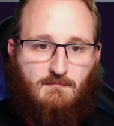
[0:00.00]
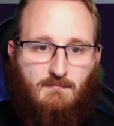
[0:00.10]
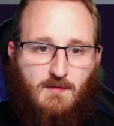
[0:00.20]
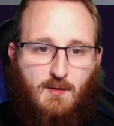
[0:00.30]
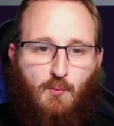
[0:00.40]

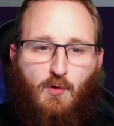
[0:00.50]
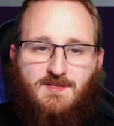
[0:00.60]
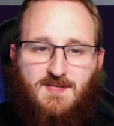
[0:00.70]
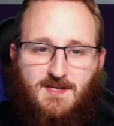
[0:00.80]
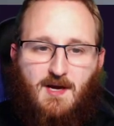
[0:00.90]
What
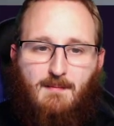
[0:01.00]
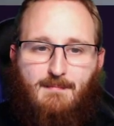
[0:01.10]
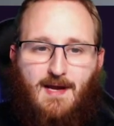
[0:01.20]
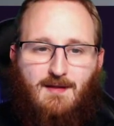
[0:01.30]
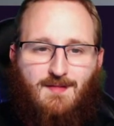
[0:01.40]
a
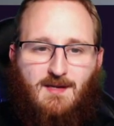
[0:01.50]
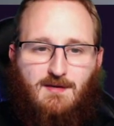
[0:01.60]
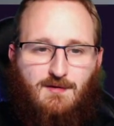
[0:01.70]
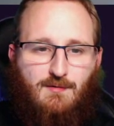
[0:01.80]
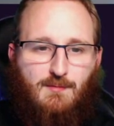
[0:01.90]
comeback. Thank
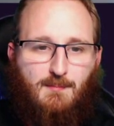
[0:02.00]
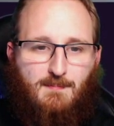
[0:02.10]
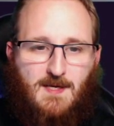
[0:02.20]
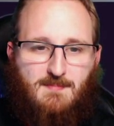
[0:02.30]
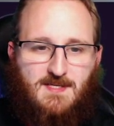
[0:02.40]
you,
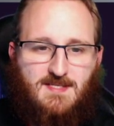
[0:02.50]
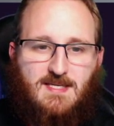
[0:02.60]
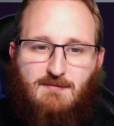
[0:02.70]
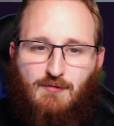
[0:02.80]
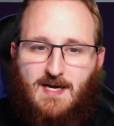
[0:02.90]

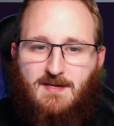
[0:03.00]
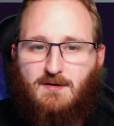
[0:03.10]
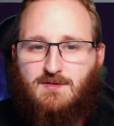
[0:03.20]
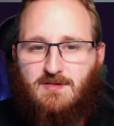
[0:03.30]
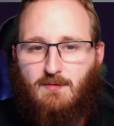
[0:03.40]
BBC Radio
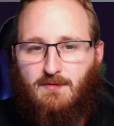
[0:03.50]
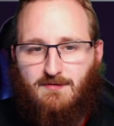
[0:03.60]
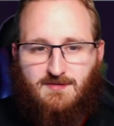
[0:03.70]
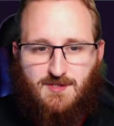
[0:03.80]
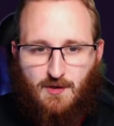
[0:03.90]

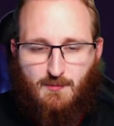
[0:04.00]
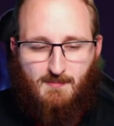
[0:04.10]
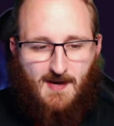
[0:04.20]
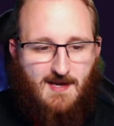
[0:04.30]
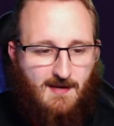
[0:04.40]
Solent's Joe
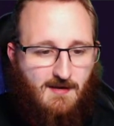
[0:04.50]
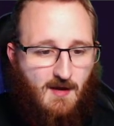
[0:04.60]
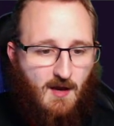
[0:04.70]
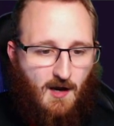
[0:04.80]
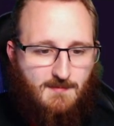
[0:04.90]
Bailey.
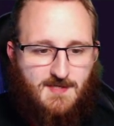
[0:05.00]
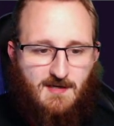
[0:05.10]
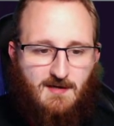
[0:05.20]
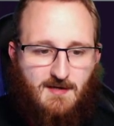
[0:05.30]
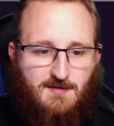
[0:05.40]
I'm
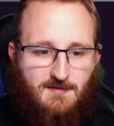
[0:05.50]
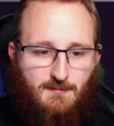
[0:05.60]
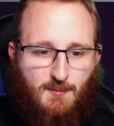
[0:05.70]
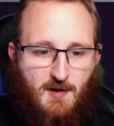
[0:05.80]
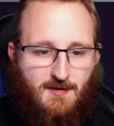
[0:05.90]
delighted.
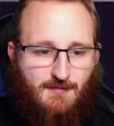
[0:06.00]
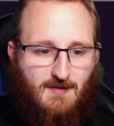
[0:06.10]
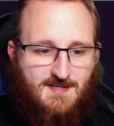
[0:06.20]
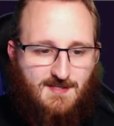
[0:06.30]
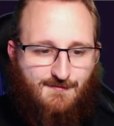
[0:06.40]
We weren't at the
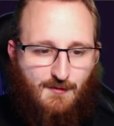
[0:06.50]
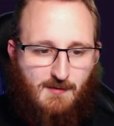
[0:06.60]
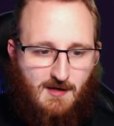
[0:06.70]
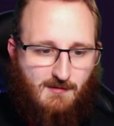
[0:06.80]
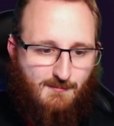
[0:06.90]
races for a
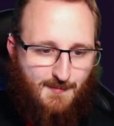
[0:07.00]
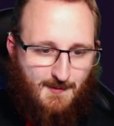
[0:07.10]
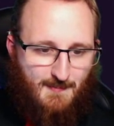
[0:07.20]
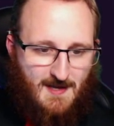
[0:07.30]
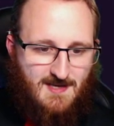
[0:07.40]
while, but the
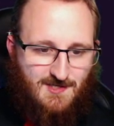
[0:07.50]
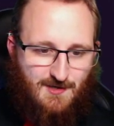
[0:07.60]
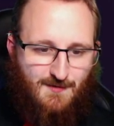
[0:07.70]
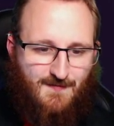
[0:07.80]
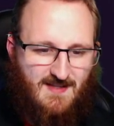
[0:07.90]
players
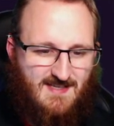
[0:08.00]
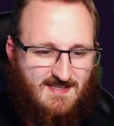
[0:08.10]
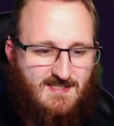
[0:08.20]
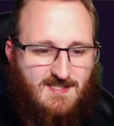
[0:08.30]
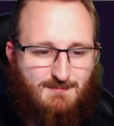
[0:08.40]
showed
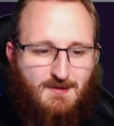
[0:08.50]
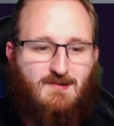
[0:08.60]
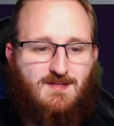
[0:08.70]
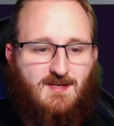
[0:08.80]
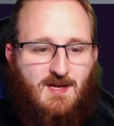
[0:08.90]
fantastic
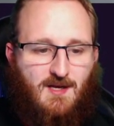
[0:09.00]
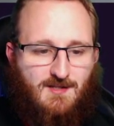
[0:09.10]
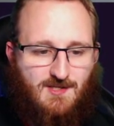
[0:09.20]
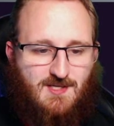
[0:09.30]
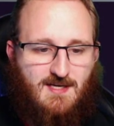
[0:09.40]
spirit
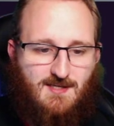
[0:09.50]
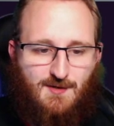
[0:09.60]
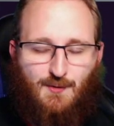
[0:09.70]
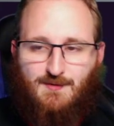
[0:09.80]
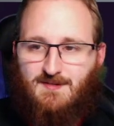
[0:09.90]
to change the
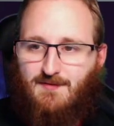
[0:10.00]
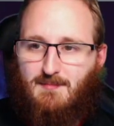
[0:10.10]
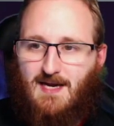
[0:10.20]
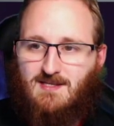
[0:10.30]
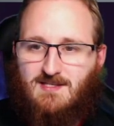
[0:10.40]
course of the
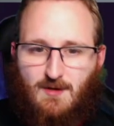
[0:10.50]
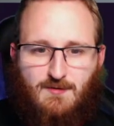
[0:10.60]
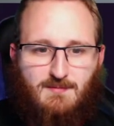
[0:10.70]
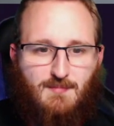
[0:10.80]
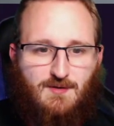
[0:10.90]
match. So
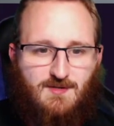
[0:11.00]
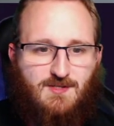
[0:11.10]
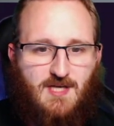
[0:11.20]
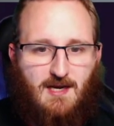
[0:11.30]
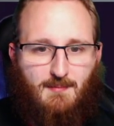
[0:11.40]
did Moussa
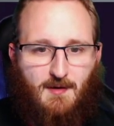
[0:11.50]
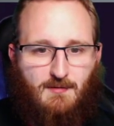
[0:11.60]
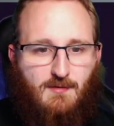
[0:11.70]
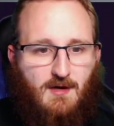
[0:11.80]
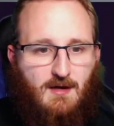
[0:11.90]

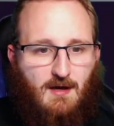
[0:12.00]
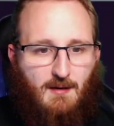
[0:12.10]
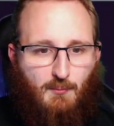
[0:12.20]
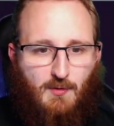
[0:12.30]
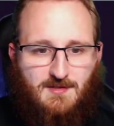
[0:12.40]
Djenepo.
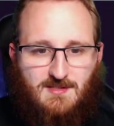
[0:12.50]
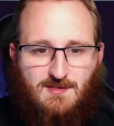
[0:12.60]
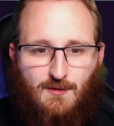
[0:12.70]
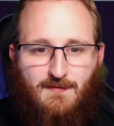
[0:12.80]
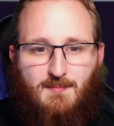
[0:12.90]
What
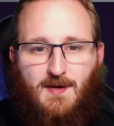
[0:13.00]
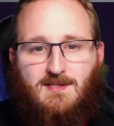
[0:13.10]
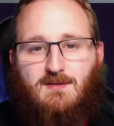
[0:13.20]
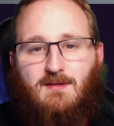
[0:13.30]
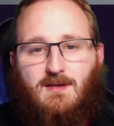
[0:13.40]
sort of impact
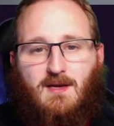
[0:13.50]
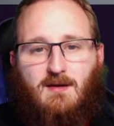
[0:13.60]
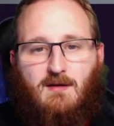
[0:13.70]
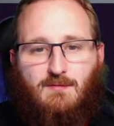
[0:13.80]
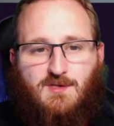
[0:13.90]
do you think getting a
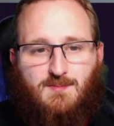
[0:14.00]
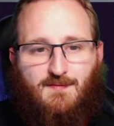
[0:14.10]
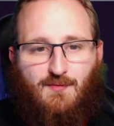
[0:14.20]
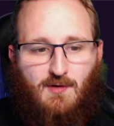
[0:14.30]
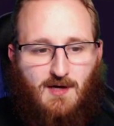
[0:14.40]
goal just
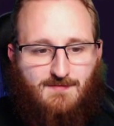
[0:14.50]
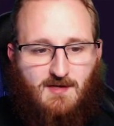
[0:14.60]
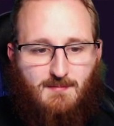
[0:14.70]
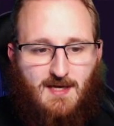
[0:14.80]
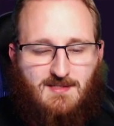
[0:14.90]
before
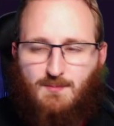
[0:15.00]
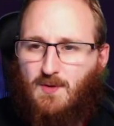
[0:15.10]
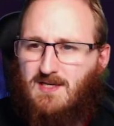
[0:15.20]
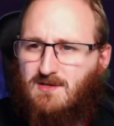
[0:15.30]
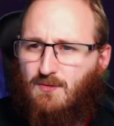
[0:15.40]
half-time had? Did we
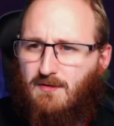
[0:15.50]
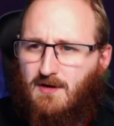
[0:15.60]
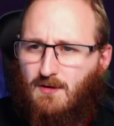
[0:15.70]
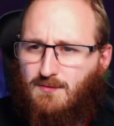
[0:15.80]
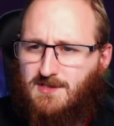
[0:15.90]
score the
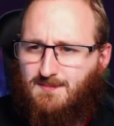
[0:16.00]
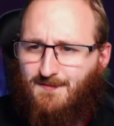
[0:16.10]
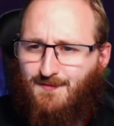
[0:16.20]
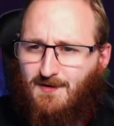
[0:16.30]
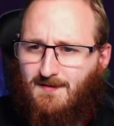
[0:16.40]
goal just
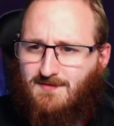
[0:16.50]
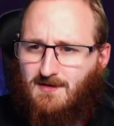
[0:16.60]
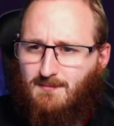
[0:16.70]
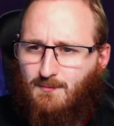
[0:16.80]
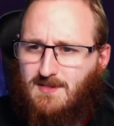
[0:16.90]
before
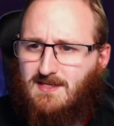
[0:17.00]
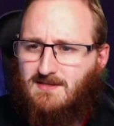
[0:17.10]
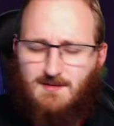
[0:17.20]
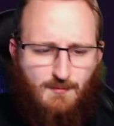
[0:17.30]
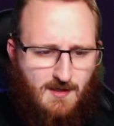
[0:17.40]
half-time? We did,
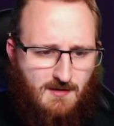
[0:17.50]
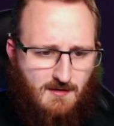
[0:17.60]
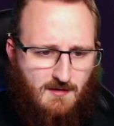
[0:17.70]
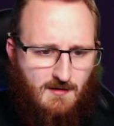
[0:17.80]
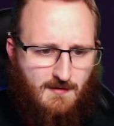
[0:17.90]
didn't we?
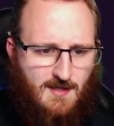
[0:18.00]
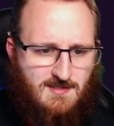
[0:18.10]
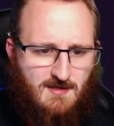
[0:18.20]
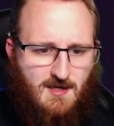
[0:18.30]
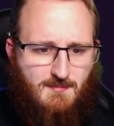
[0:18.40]
It
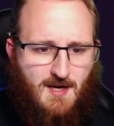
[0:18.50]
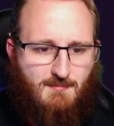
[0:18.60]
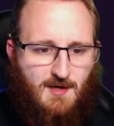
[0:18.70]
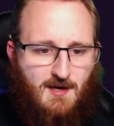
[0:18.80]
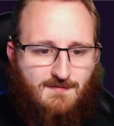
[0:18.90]
certainly made
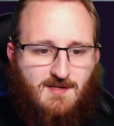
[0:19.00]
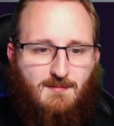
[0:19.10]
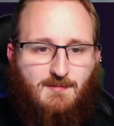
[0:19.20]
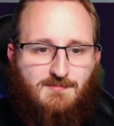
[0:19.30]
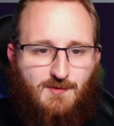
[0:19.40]
my
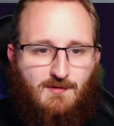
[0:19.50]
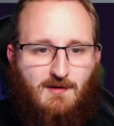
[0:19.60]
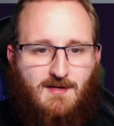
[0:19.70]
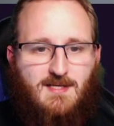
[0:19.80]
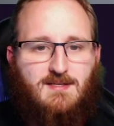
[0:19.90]
half-time talk a
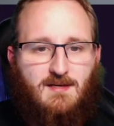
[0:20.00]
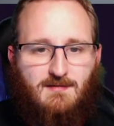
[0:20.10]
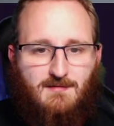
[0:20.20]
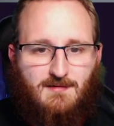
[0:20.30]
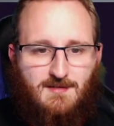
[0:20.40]
lot easier.
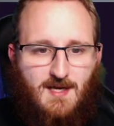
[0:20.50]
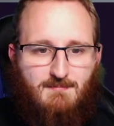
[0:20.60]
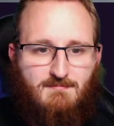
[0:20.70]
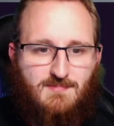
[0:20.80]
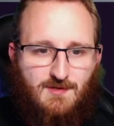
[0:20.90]

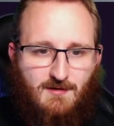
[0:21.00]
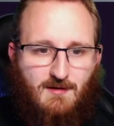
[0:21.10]
Yep, sure.